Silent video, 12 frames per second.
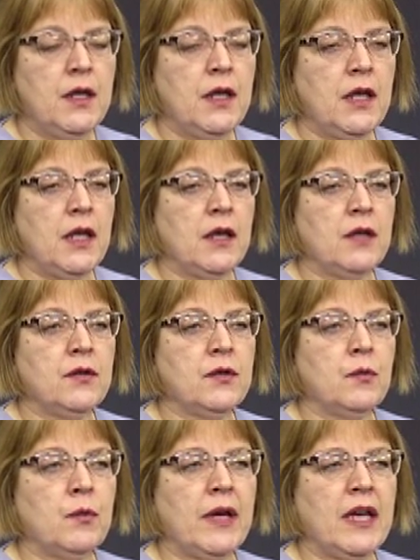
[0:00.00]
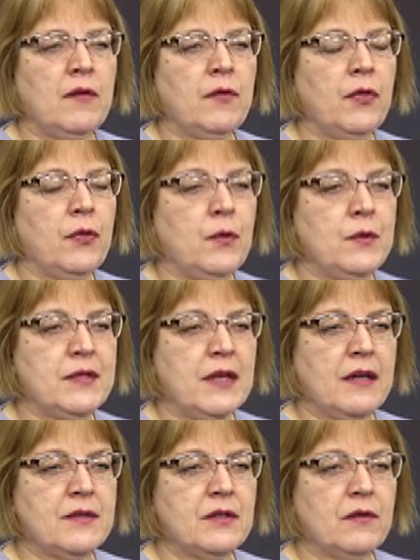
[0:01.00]
And I have
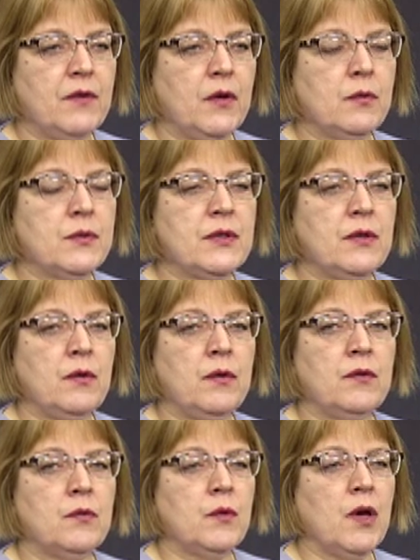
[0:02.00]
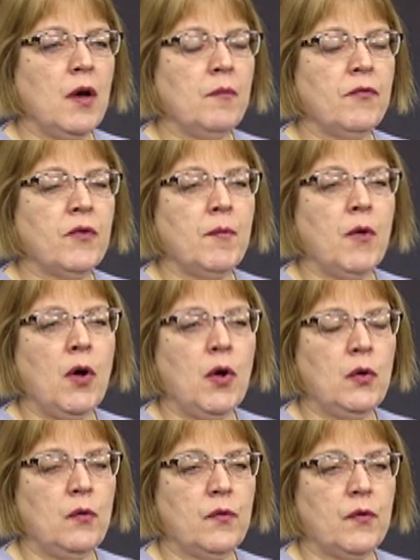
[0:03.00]
enthusiastic folks who come from
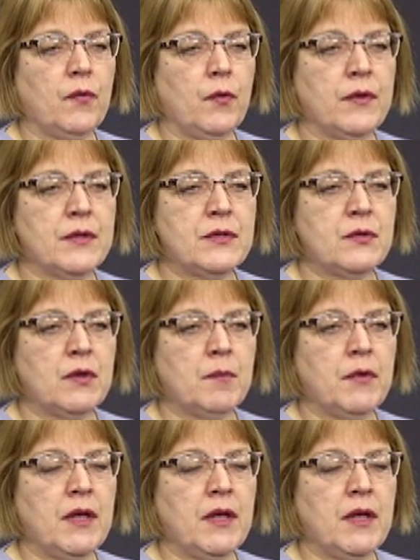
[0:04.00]
all over for this trip,